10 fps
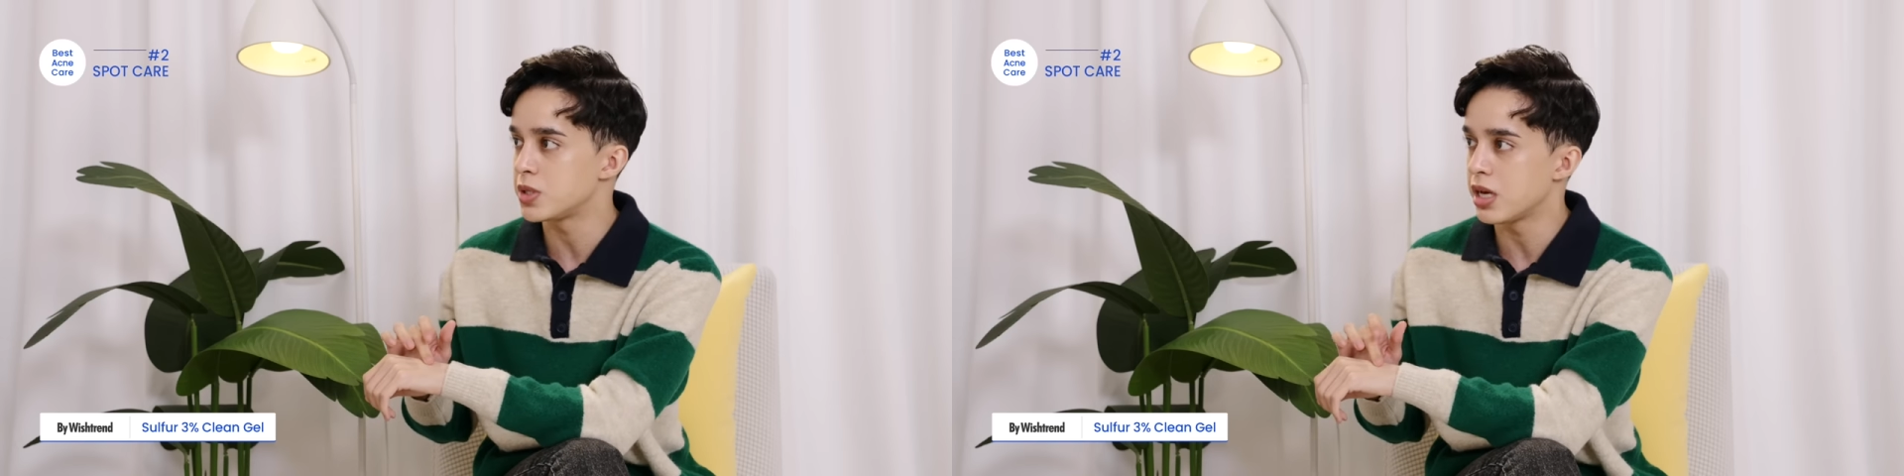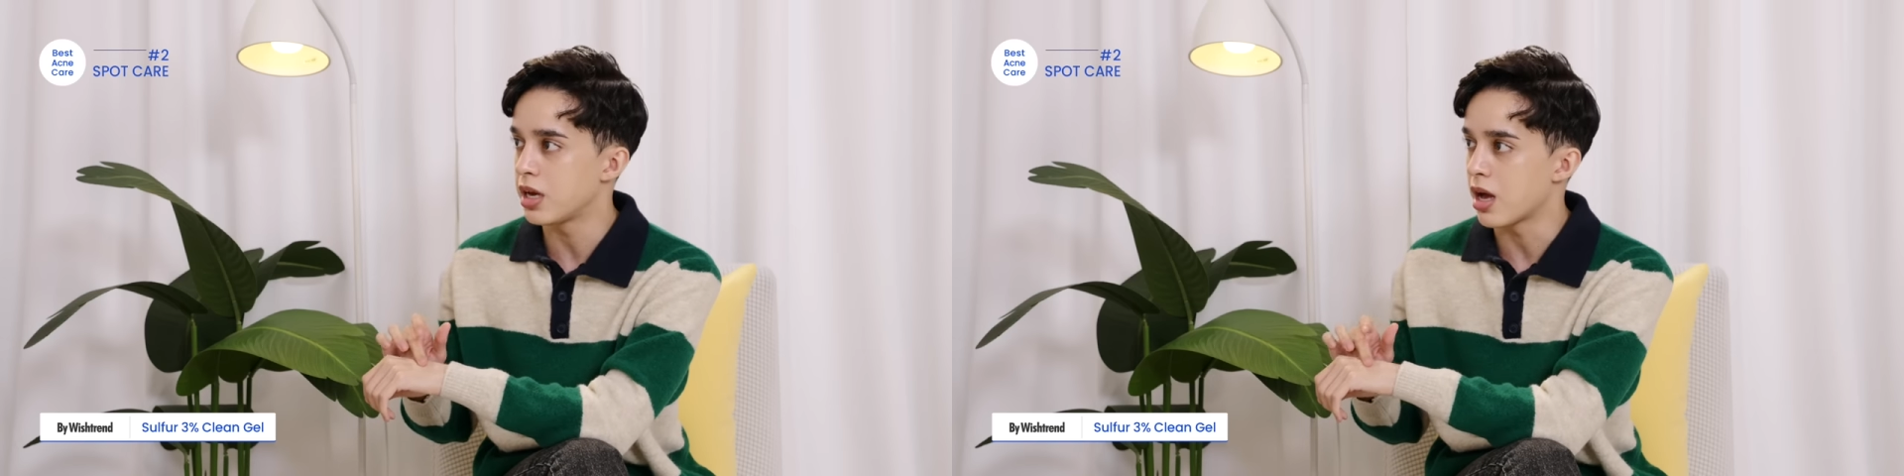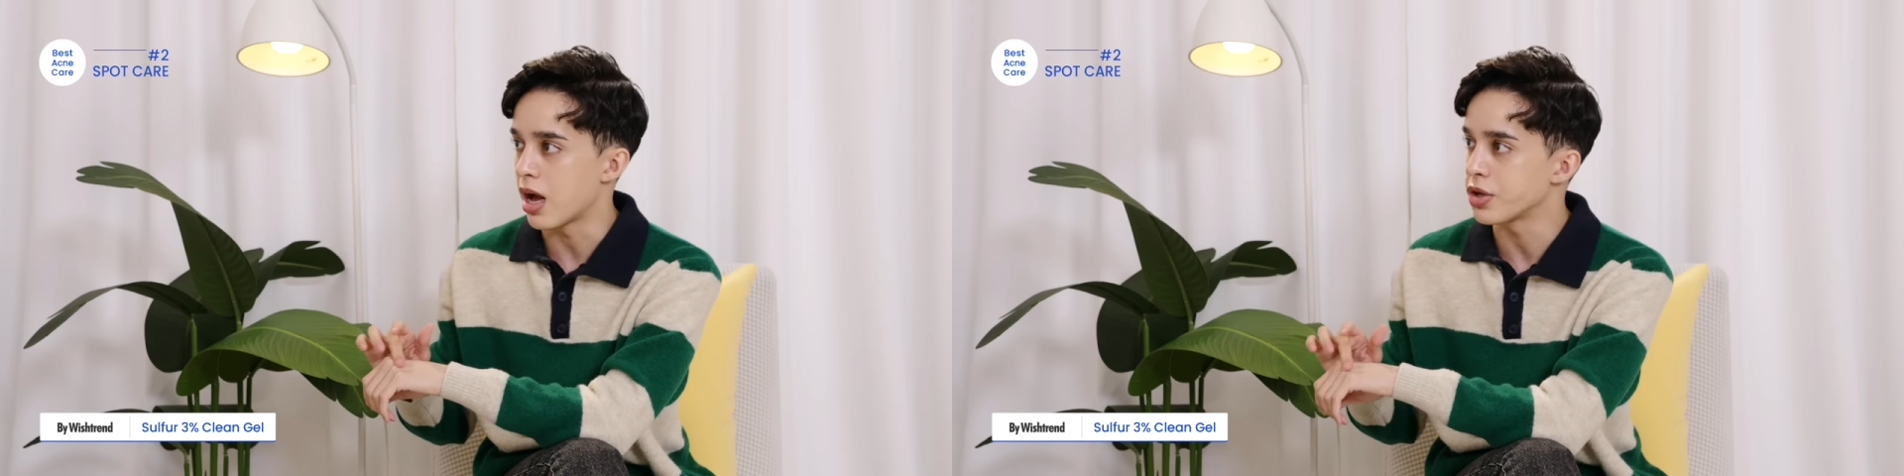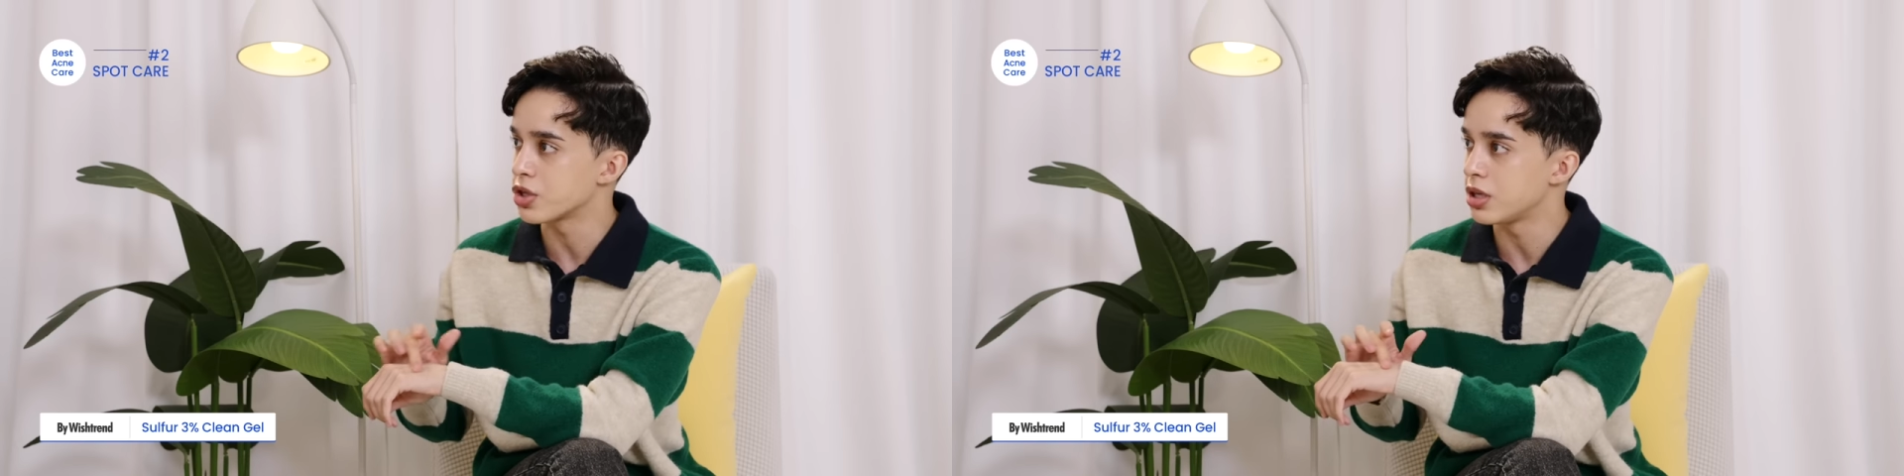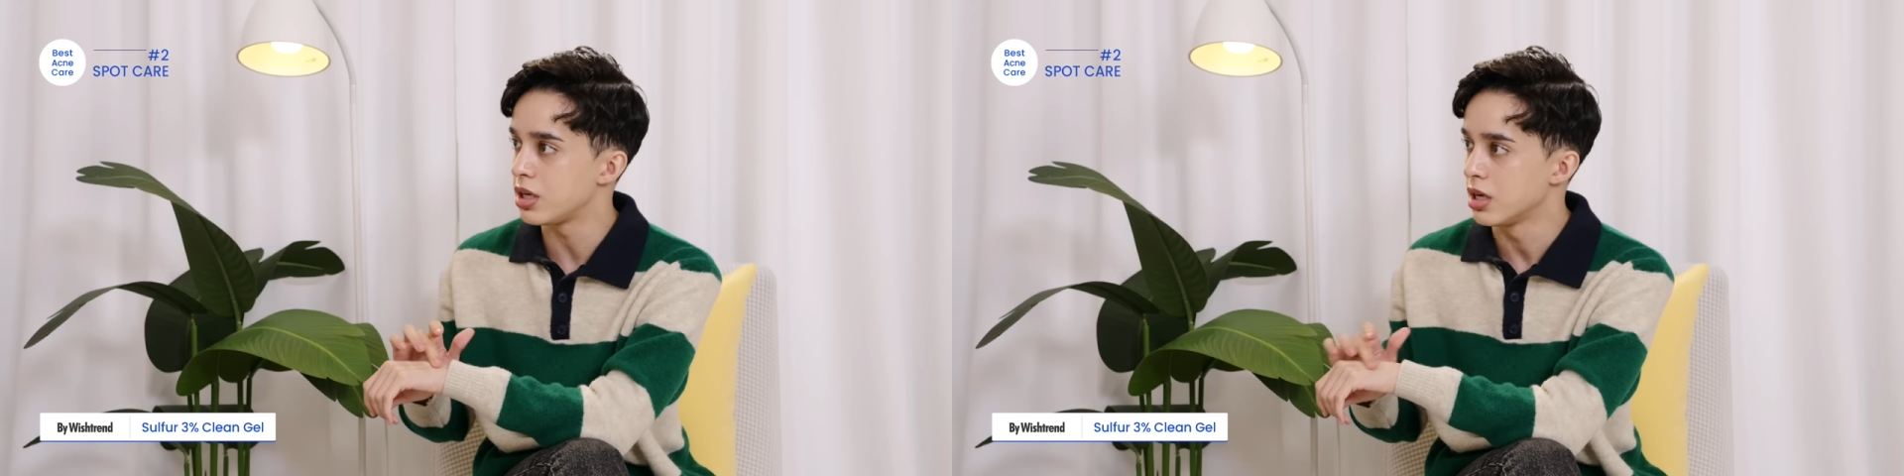it, actually. Oh
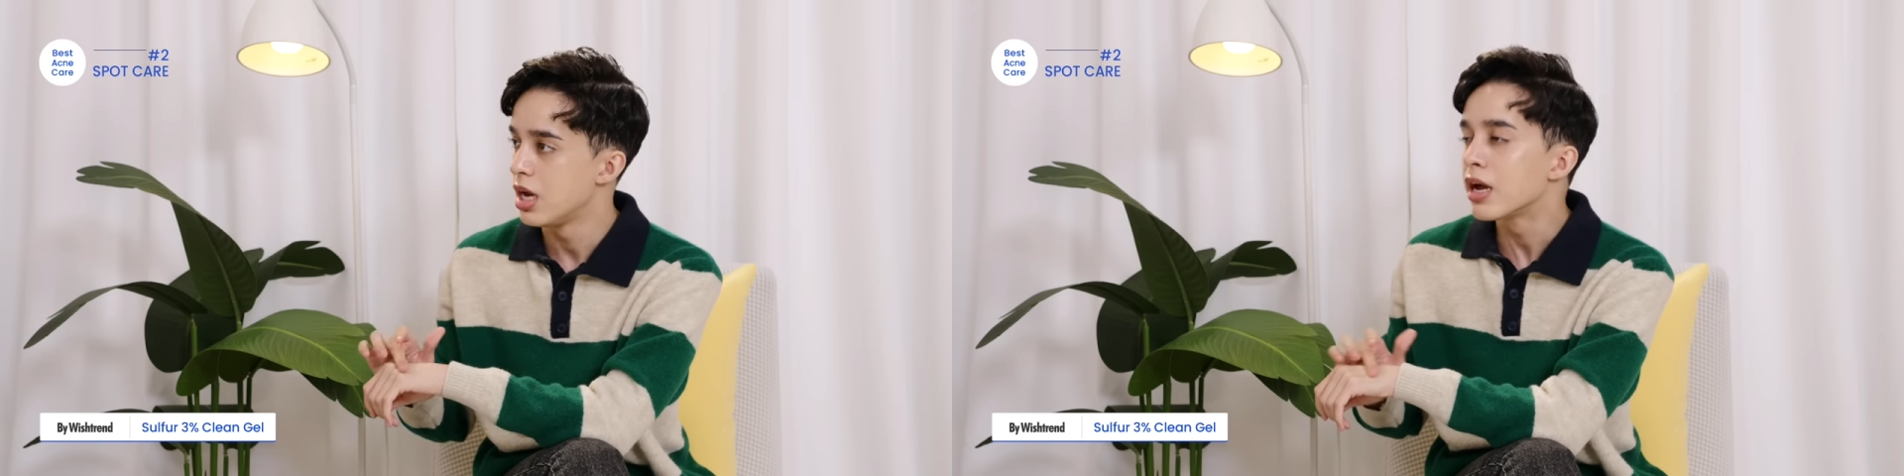my gosh.